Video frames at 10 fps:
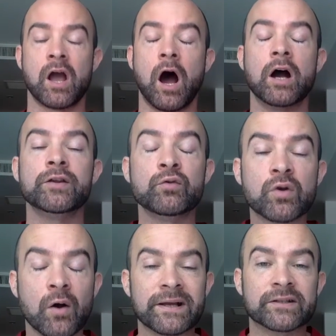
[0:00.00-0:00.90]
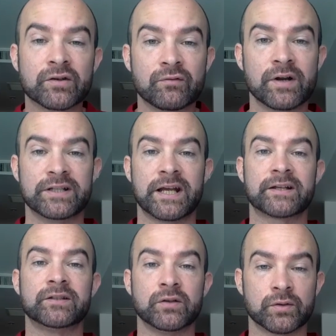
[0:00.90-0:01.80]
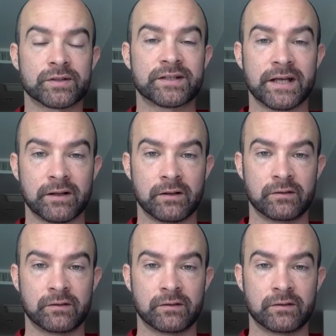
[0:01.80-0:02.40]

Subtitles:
Are you going to reject yourself?